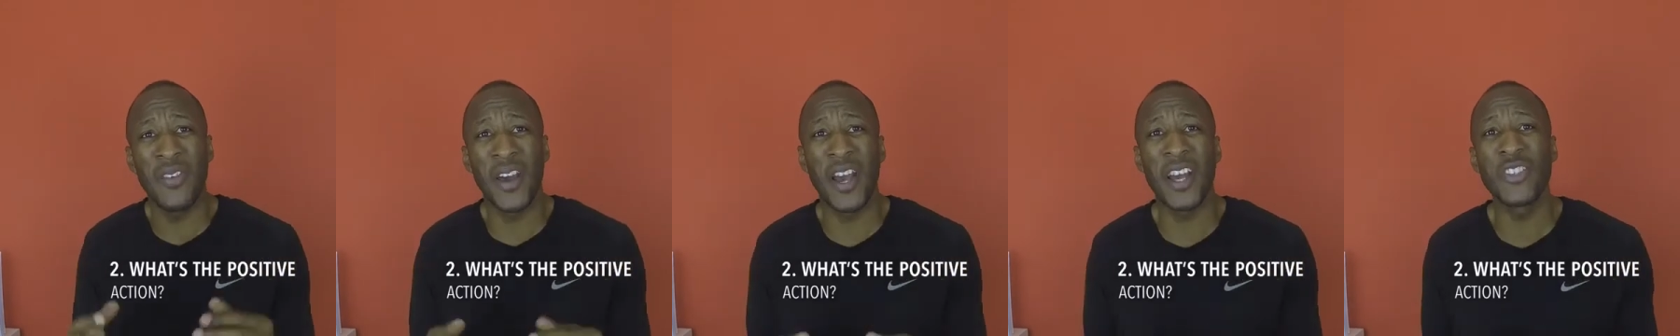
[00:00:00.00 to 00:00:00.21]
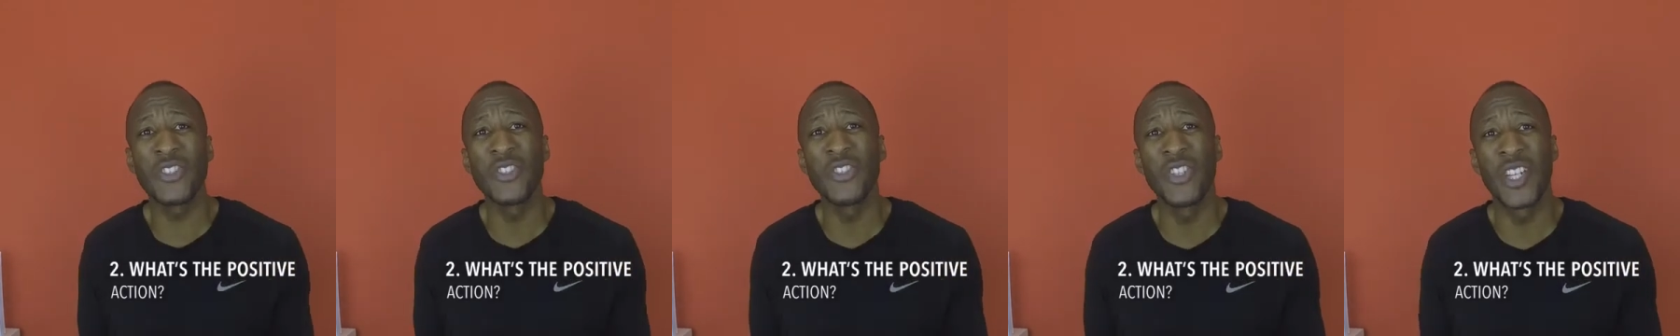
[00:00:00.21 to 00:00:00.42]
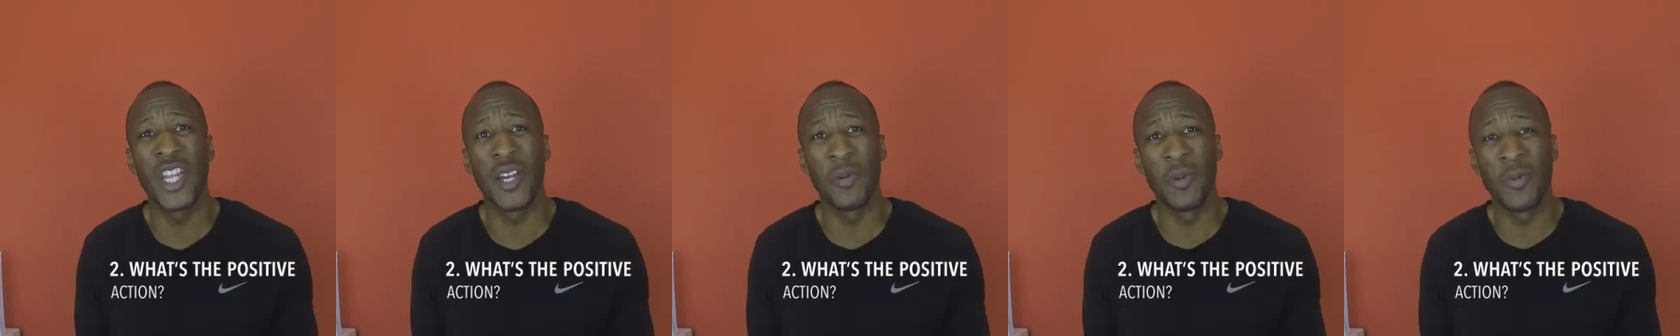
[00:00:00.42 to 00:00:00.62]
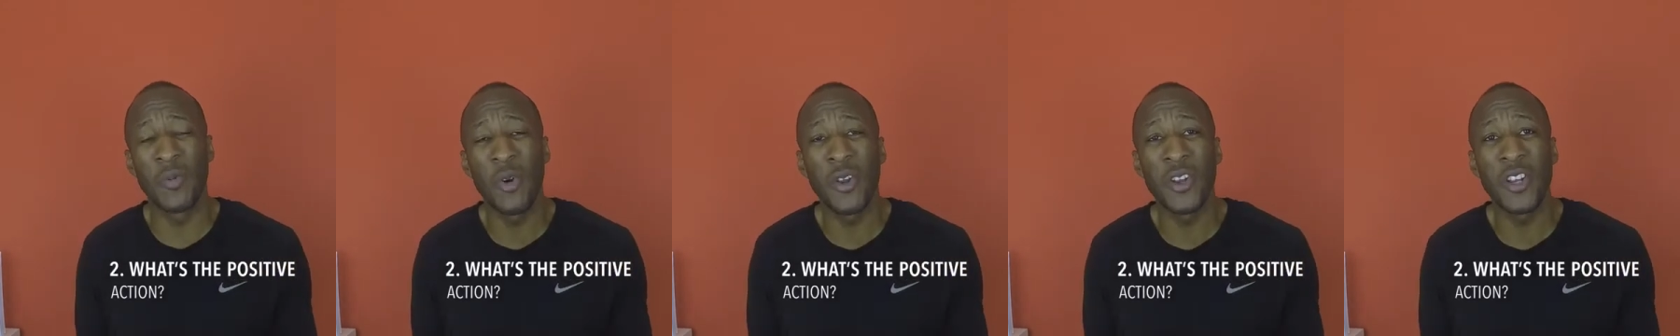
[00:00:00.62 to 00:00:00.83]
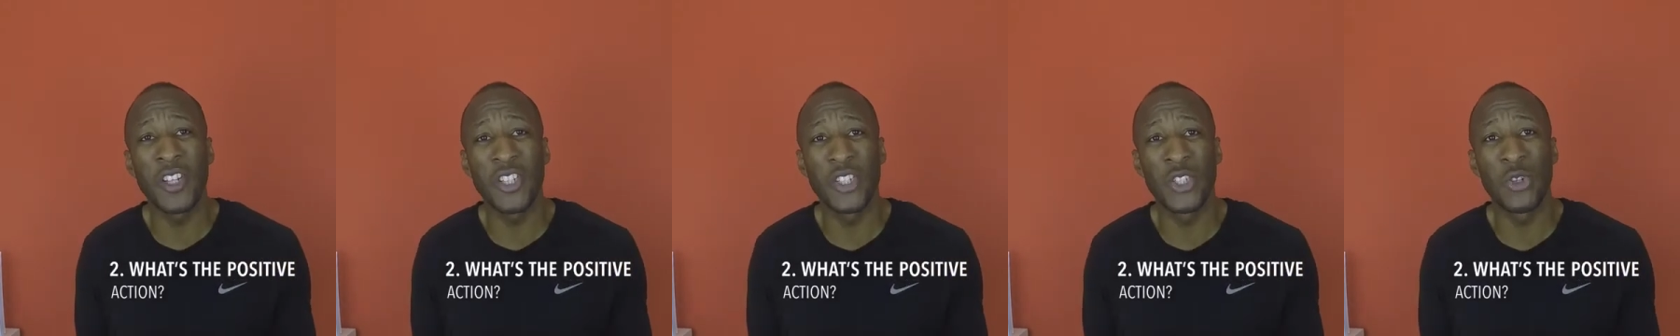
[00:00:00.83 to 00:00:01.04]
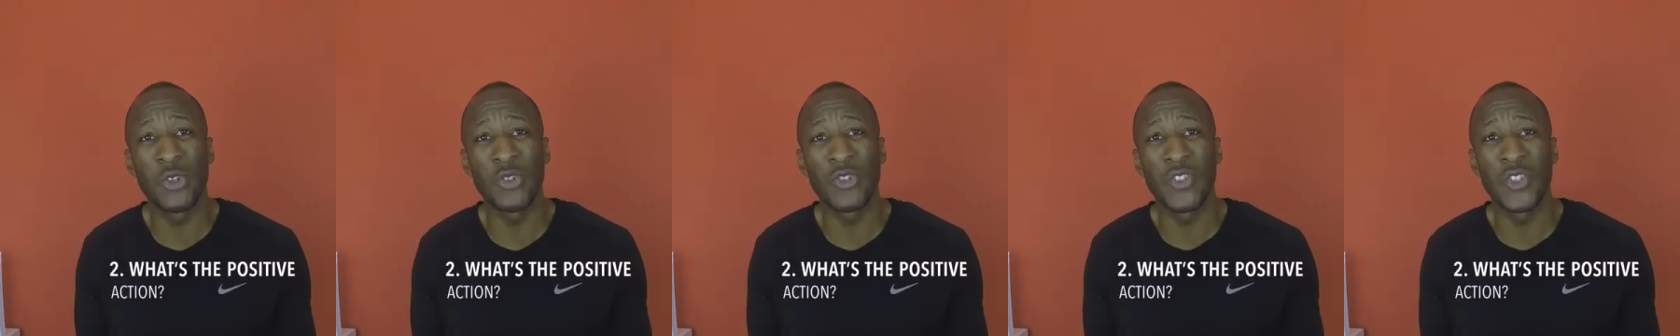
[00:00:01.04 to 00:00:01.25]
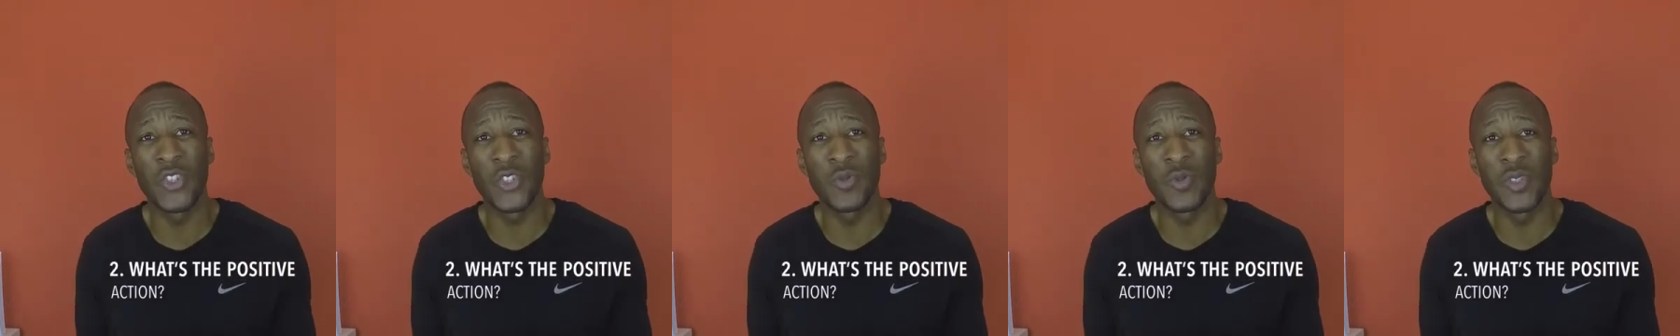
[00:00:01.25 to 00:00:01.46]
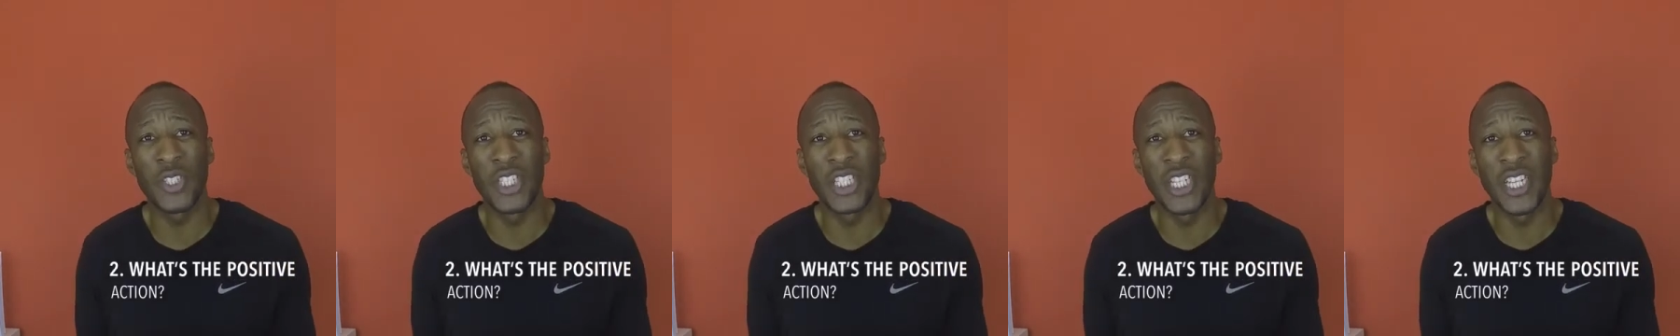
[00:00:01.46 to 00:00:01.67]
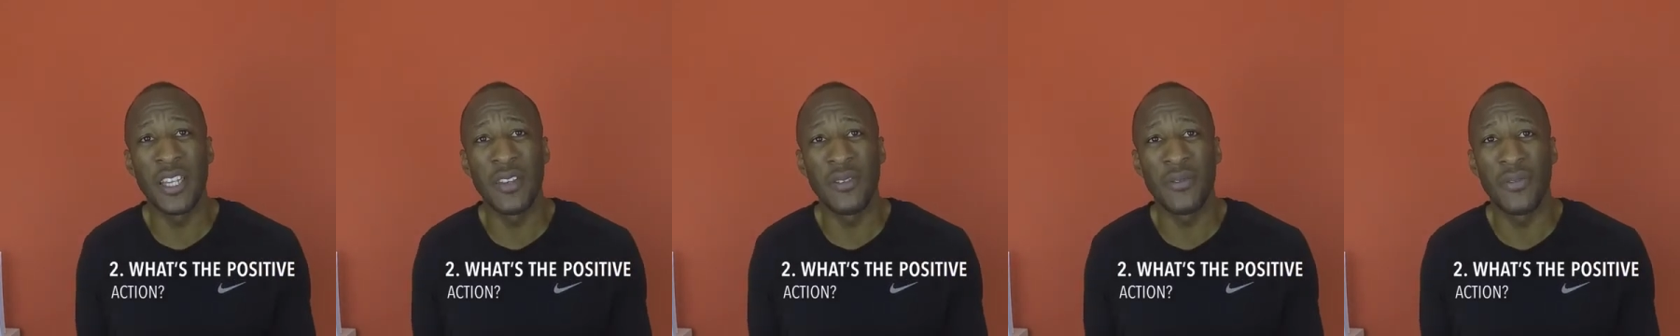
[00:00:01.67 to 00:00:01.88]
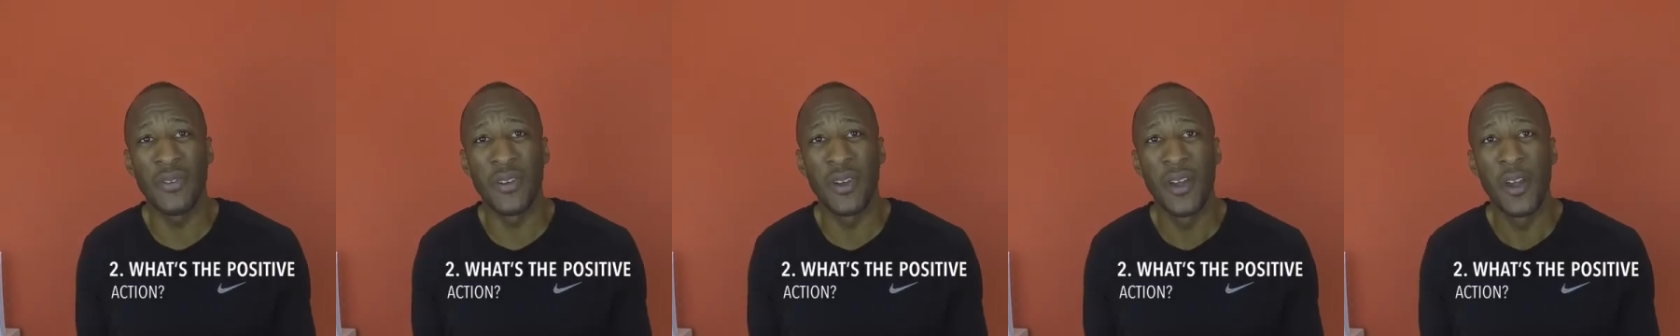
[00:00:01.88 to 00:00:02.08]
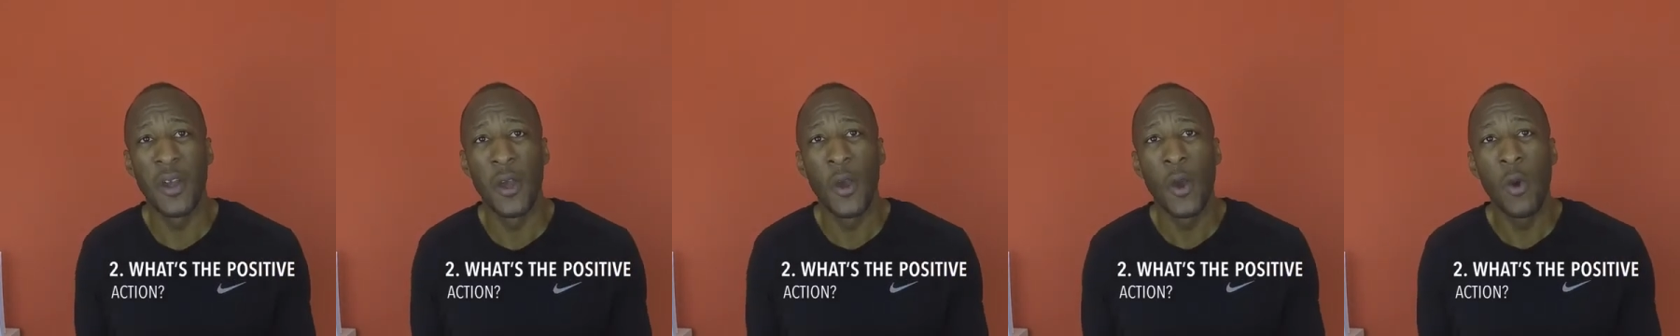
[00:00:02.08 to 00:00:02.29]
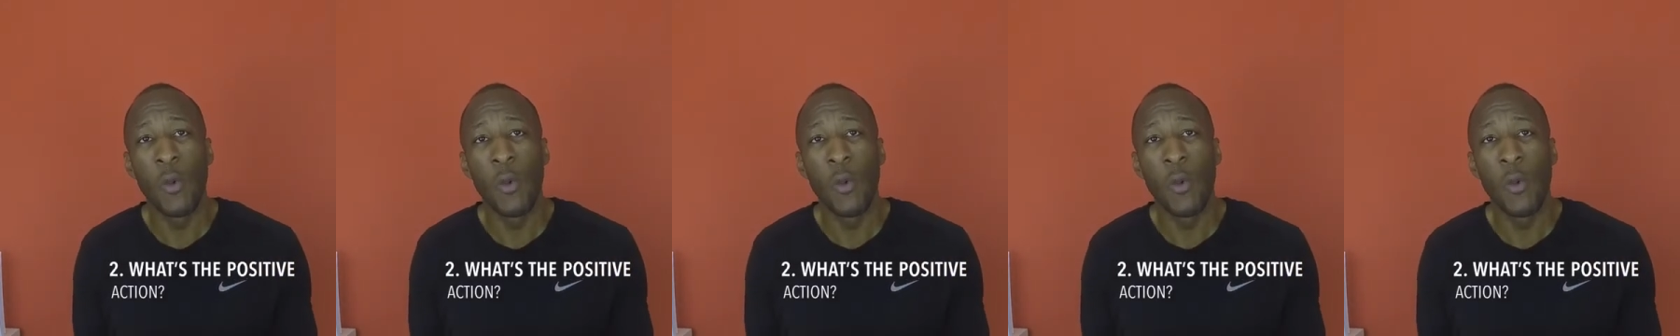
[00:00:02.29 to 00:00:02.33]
action that we want the children to achieve?